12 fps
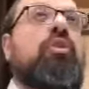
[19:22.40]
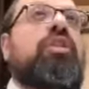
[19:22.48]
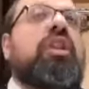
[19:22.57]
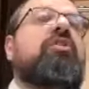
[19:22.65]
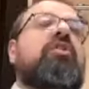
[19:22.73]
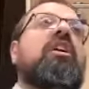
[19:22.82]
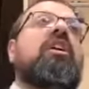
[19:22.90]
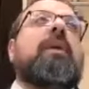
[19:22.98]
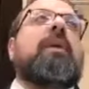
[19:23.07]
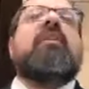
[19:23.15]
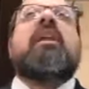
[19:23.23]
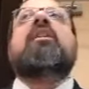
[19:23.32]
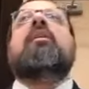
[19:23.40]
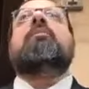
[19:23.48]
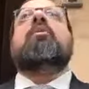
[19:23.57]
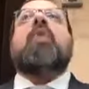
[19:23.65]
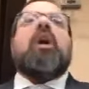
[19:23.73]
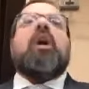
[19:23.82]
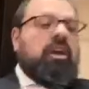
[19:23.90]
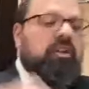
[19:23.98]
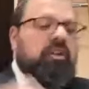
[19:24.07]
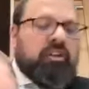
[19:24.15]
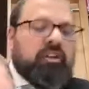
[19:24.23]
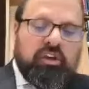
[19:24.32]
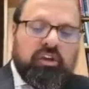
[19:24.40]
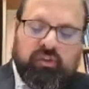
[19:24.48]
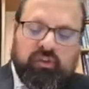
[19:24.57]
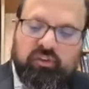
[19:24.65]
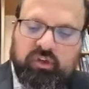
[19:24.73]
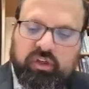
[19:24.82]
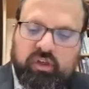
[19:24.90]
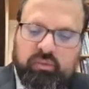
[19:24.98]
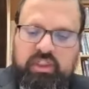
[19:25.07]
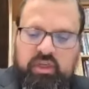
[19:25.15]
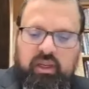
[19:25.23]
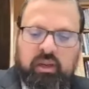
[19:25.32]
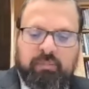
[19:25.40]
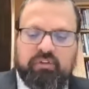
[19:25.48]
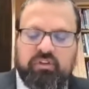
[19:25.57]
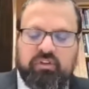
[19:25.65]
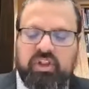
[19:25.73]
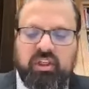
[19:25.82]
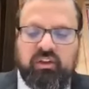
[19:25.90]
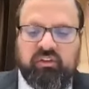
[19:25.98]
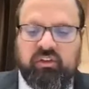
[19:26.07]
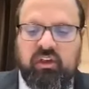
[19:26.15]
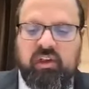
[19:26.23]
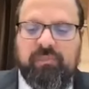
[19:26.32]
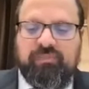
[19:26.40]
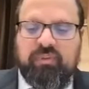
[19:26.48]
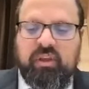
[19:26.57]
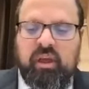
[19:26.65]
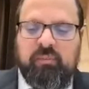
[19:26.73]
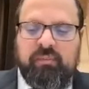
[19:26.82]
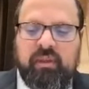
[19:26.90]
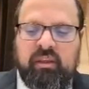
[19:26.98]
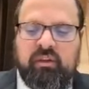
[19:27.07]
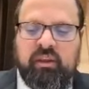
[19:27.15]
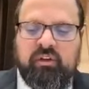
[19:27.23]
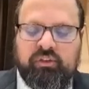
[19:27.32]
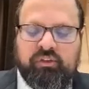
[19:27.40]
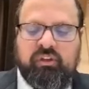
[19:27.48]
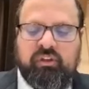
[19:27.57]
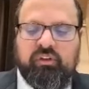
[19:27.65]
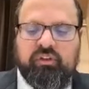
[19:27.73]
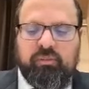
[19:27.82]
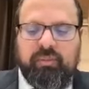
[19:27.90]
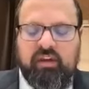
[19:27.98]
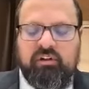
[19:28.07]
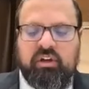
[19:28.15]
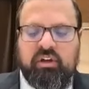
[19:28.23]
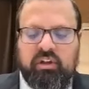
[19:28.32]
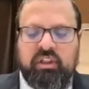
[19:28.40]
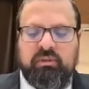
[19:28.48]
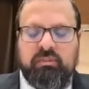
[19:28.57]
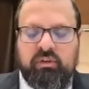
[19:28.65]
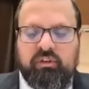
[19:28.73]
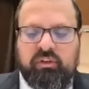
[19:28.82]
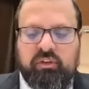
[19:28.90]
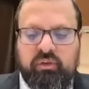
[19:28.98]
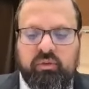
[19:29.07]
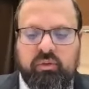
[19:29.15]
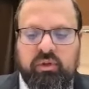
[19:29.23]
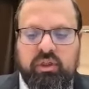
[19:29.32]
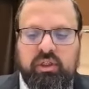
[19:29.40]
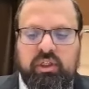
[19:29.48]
things to think about in that. Number one, Tosfos and Sukkah, which I put on the sheets, it considers comparing Konim to